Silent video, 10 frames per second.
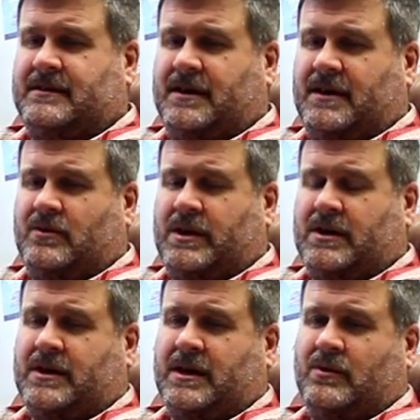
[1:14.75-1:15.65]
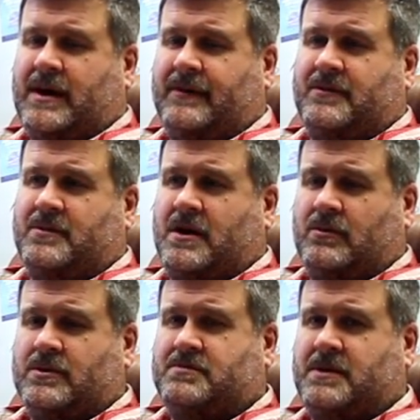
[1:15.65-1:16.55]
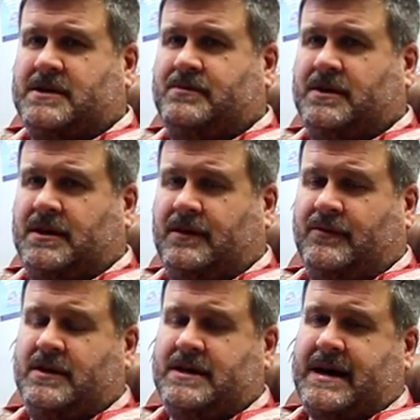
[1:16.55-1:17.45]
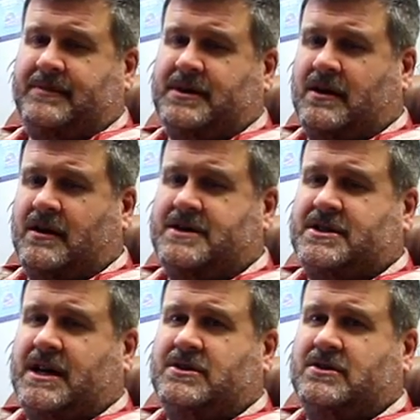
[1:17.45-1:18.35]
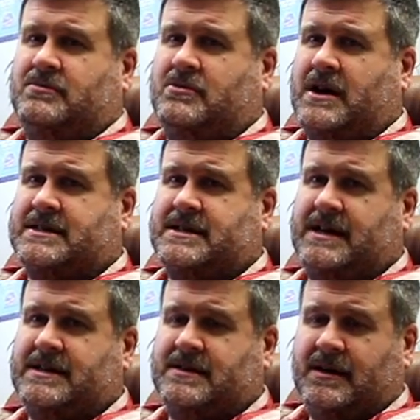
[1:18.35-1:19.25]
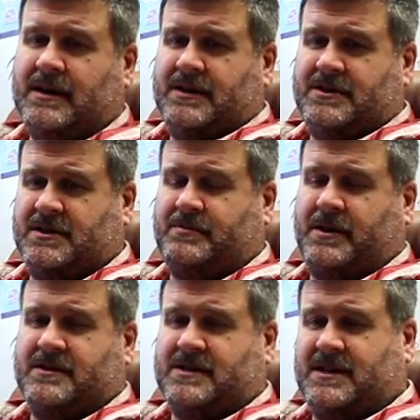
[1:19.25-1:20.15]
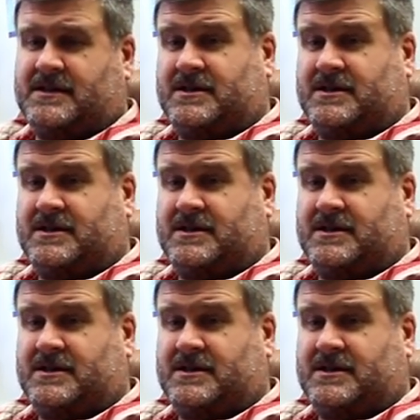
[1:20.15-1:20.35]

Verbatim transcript: You know, we don't get away from our responsibility for adapting our educational process just because kids